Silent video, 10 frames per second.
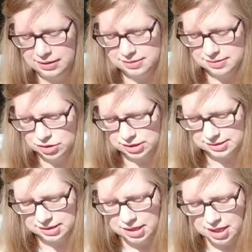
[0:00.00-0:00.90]
This is
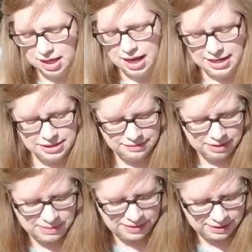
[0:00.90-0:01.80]
just, I just
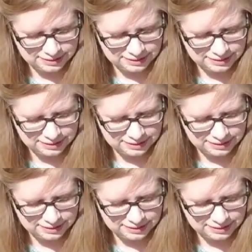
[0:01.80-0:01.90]
recommend